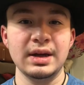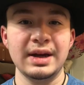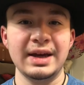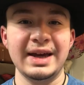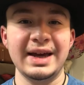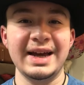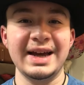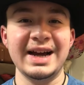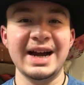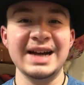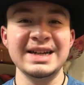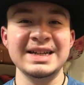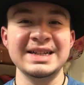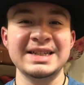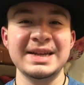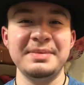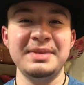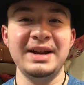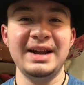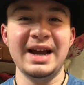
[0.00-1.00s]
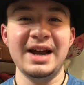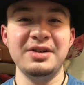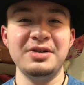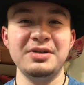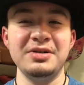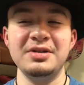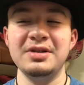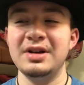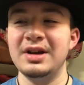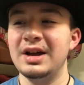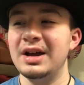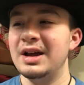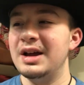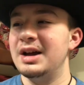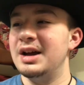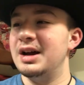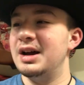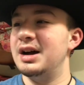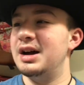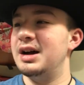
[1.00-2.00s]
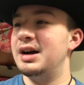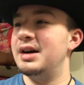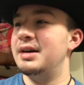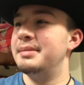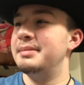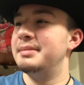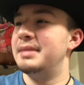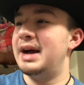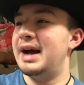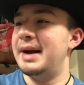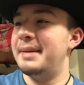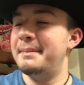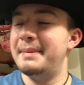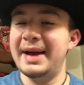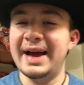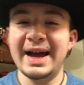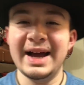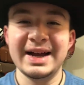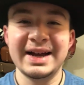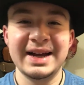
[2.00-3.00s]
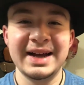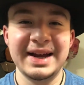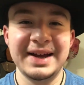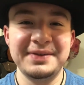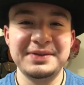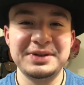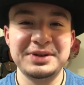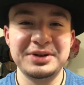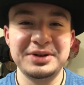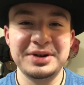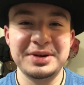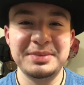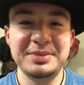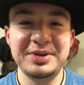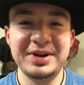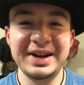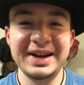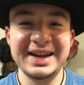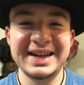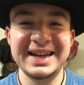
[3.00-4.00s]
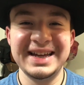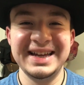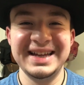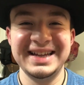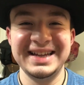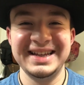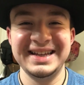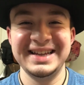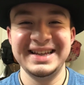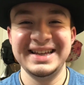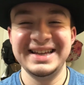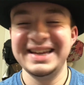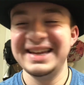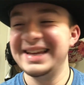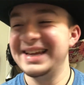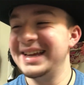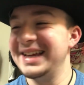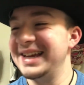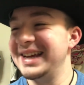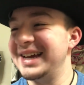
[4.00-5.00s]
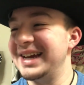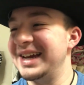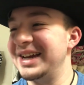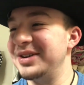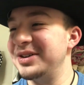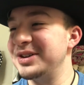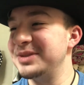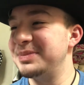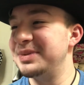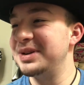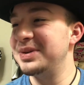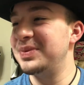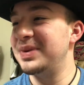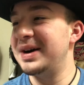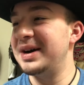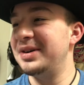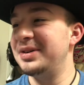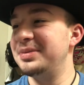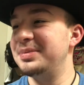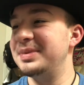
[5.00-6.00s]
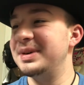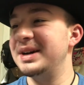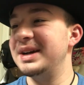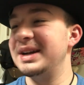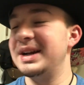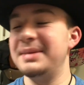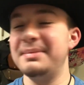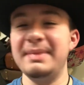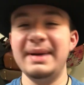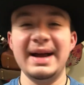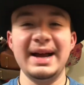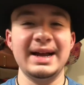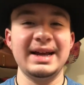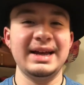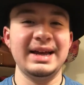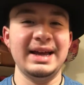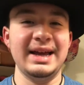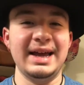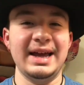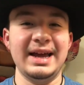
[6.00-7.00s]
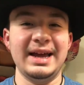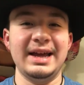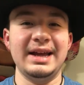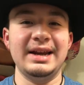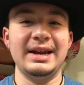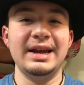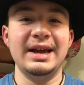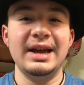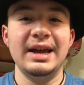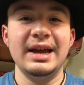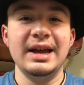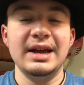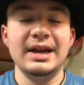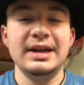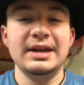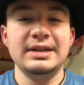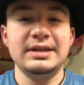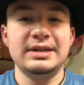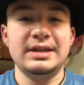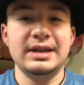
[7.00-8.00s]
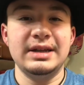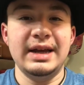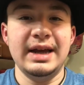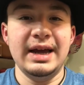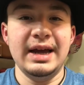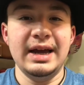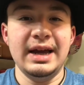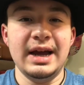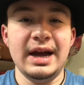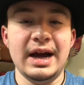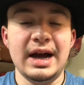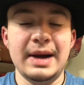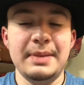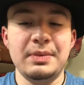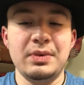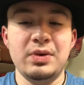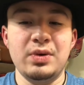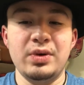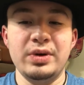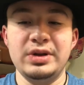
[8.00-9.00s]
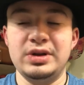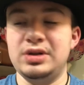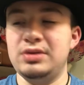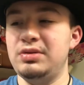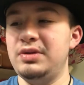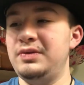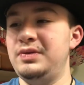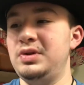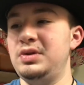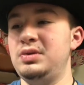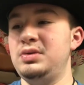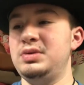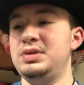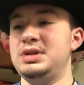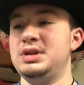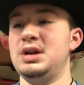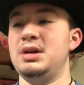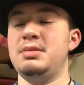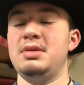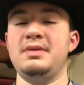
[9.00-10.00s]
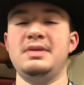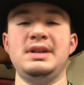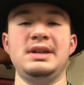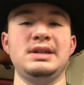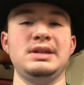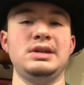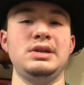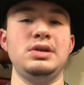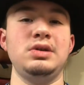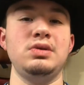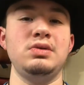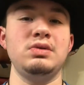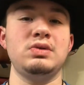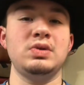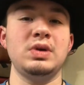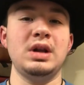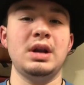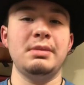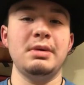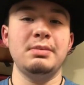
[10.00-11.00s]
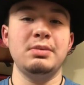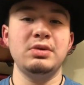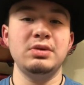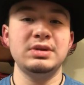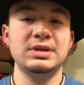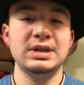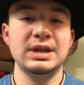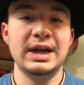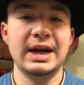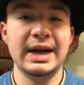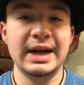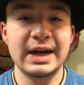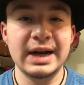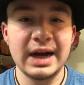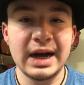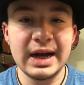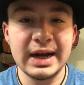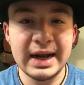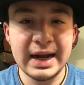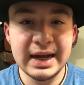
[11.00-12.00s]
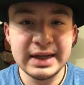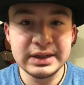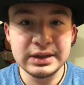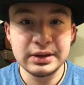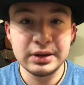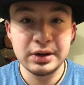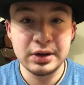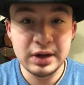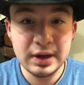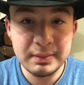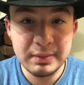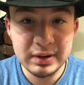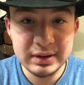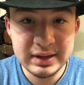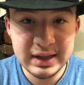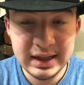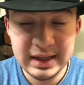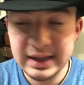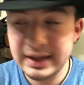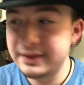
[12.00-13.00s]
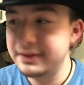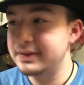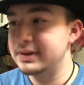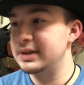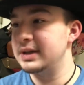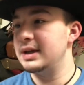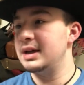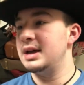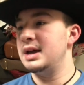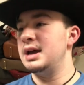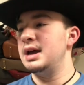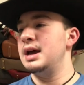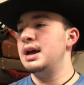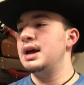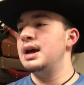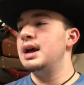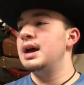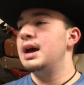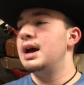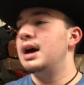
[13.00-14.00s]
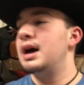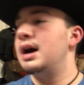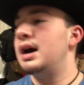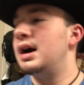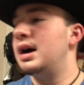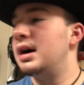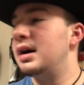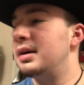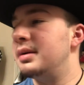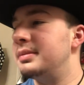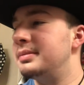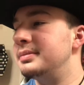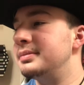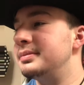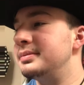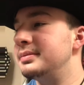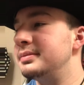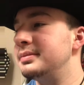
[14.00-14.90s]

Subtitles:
Hey guys, it's Emiliano. I'm back after a break. I know it's been a while, but I'm back, and today I'm going to review some of these new Twin Lama boots I got as an early birthday gift. Um,